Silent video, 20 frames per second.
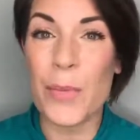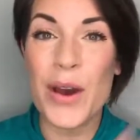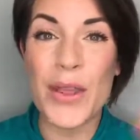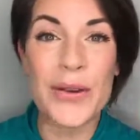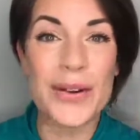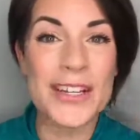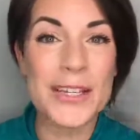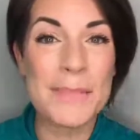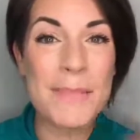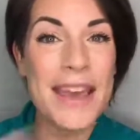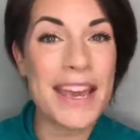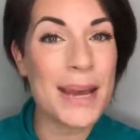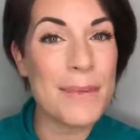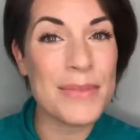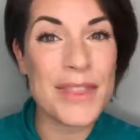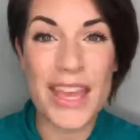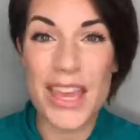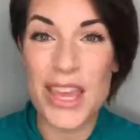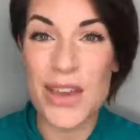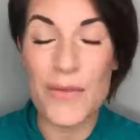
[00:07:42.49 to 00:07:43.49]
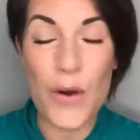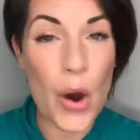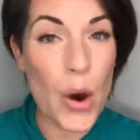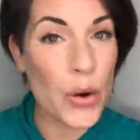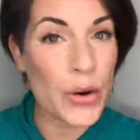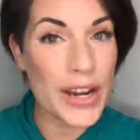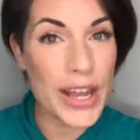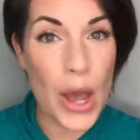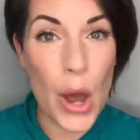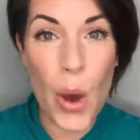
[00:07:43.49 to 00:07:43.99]
whether it's makeup that you've
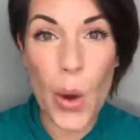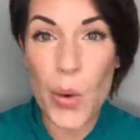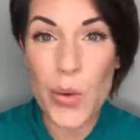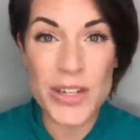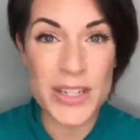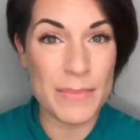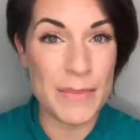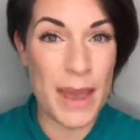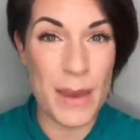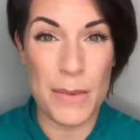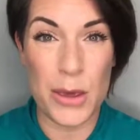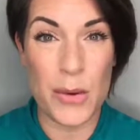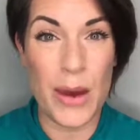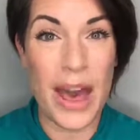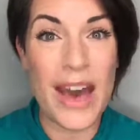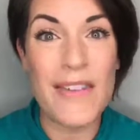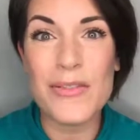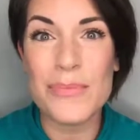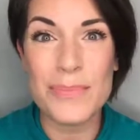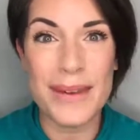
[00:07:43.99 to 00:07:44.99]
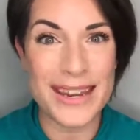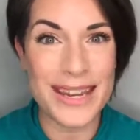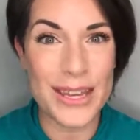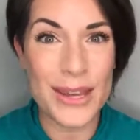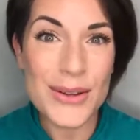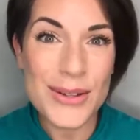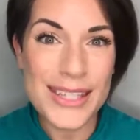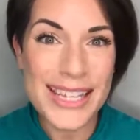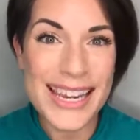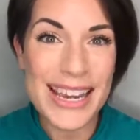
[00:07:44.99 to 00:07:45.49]
already owned, maybe you haven't been
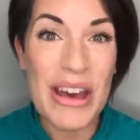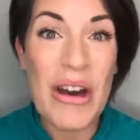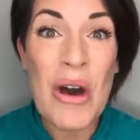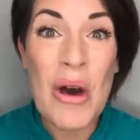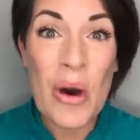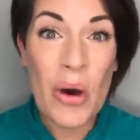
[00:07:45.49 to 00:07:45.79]
using,